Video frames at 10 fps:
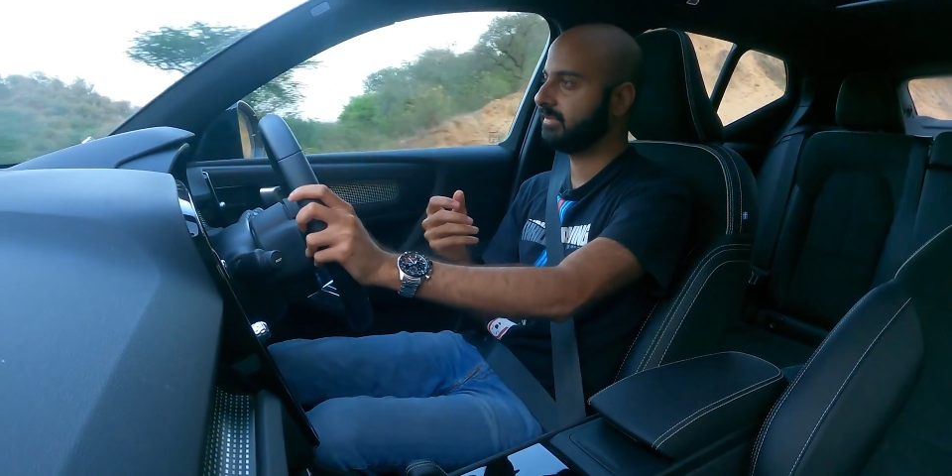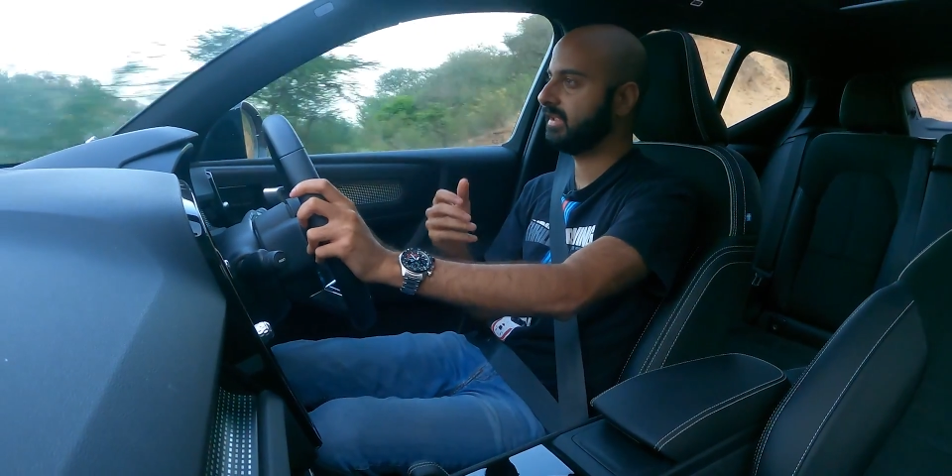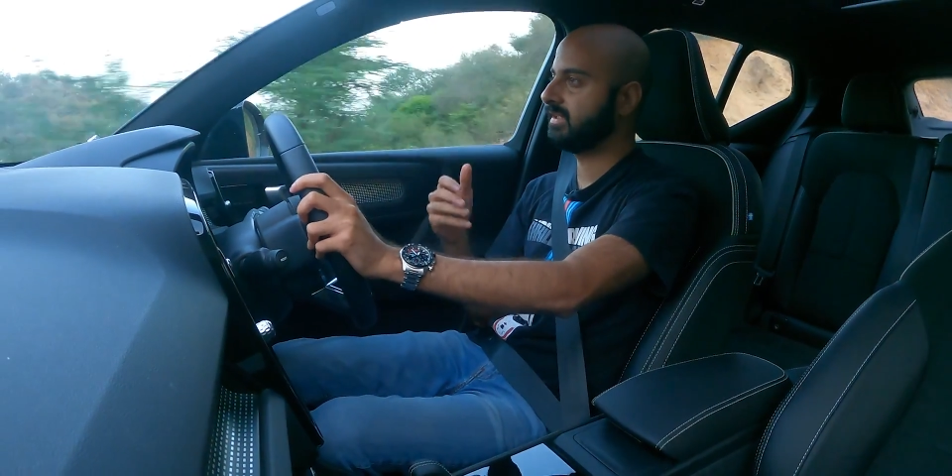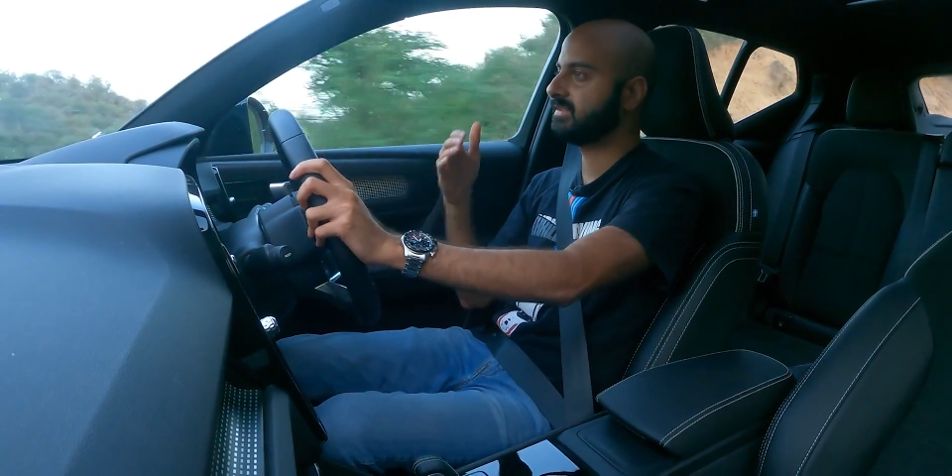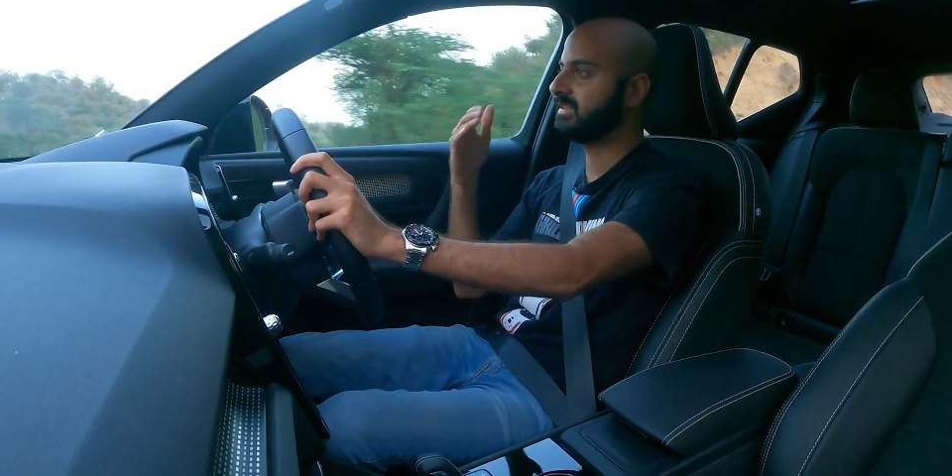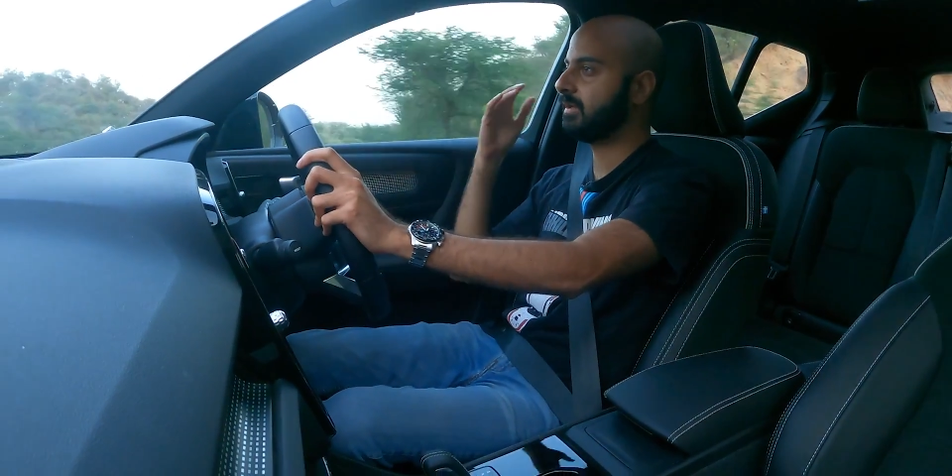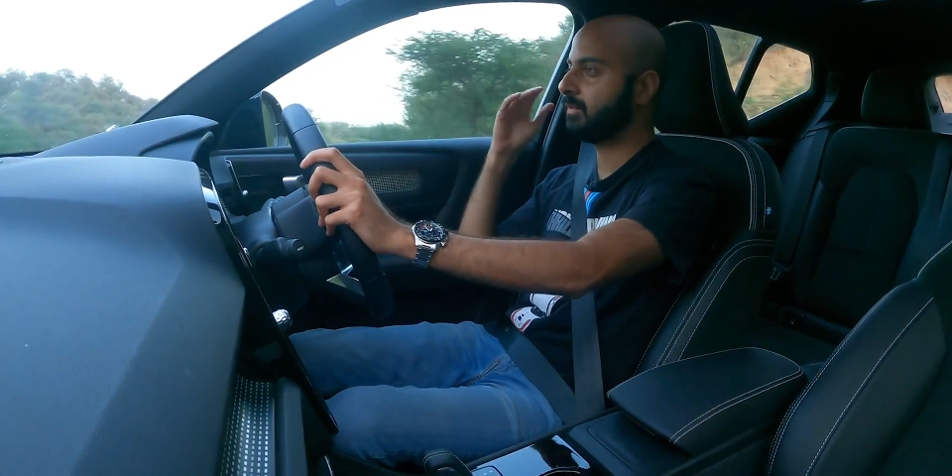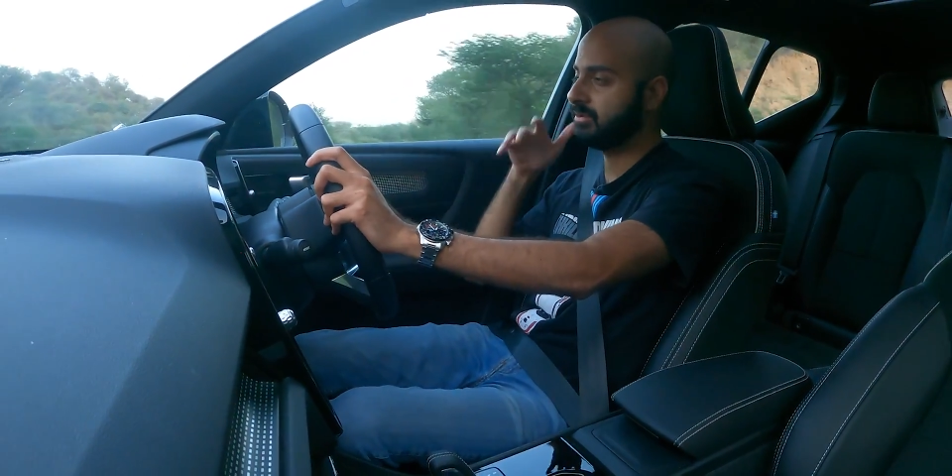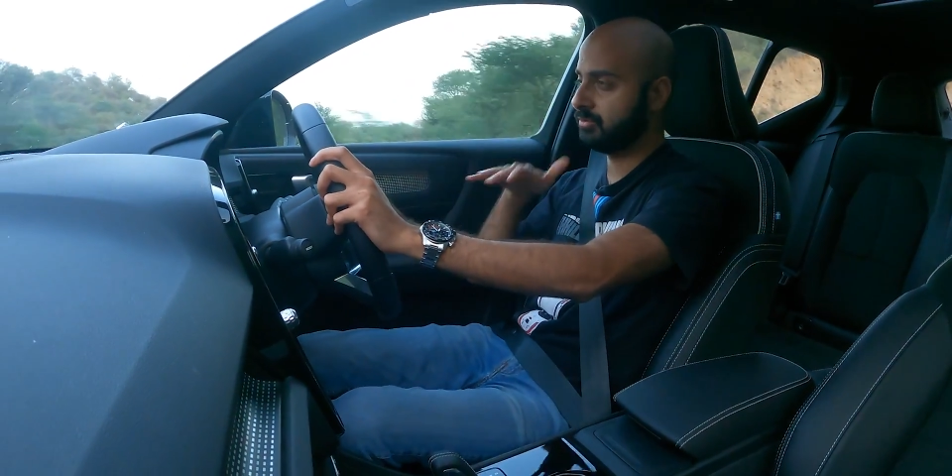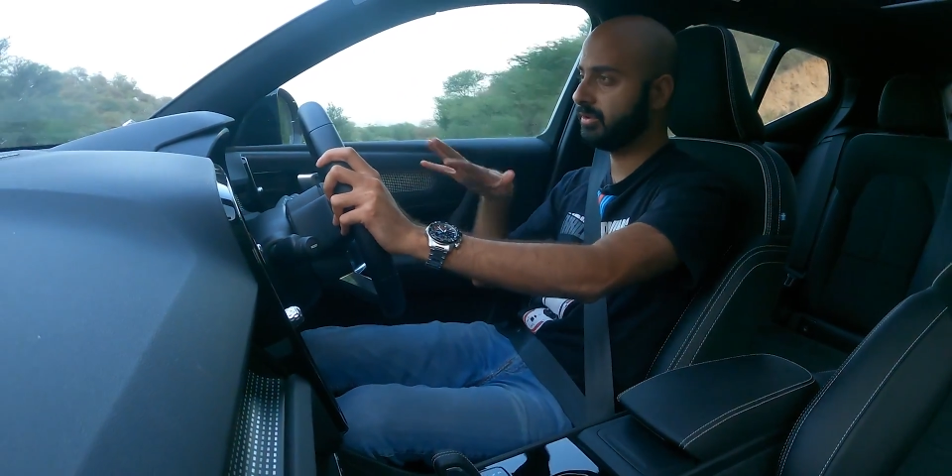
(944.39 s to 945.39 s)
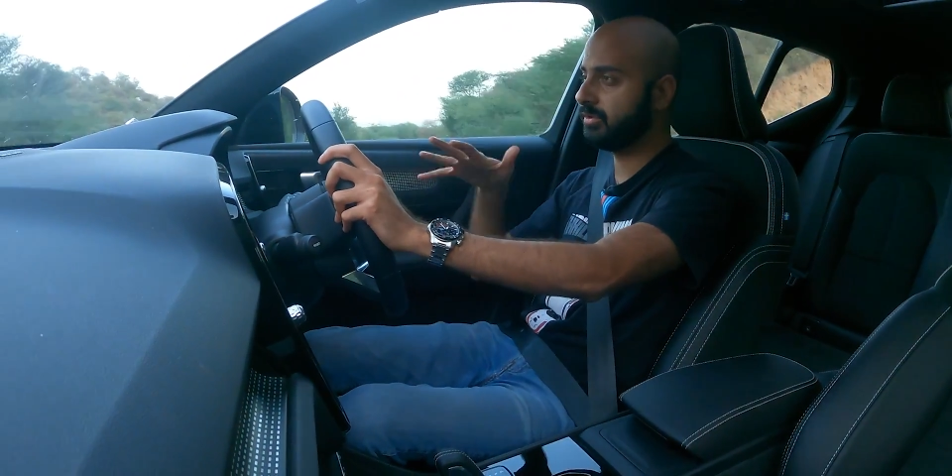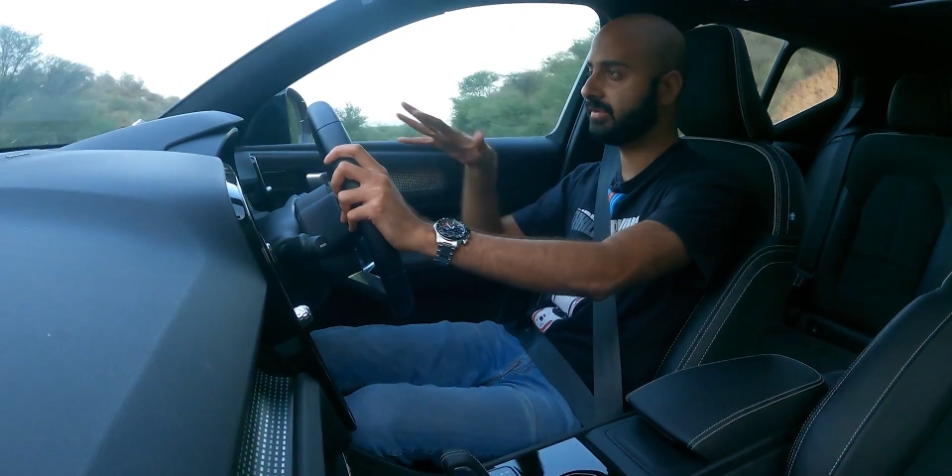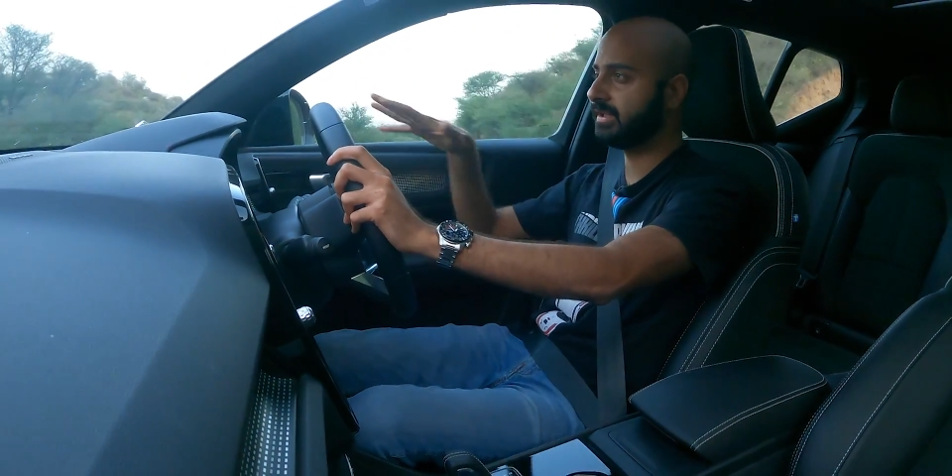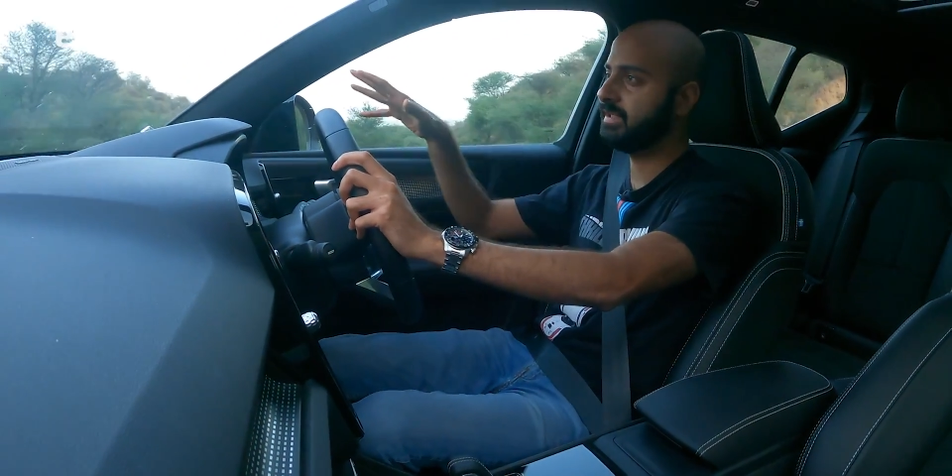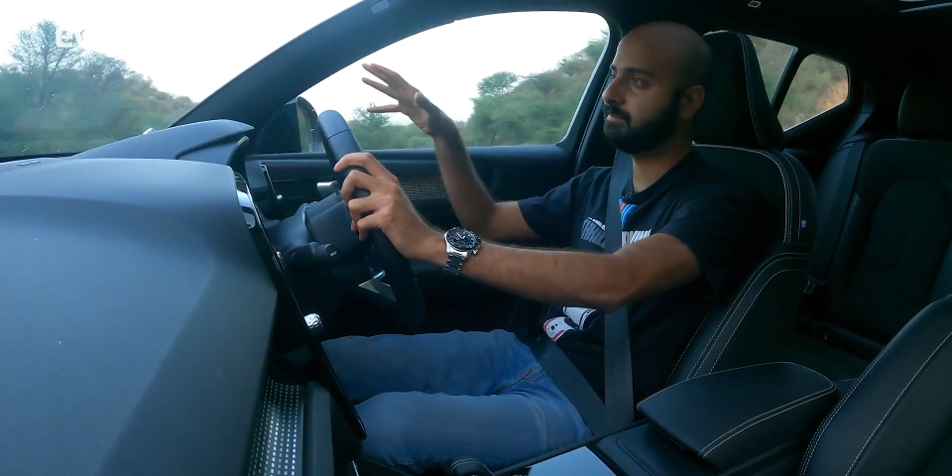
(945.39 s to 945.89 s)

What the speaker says: and it's that when you're going over really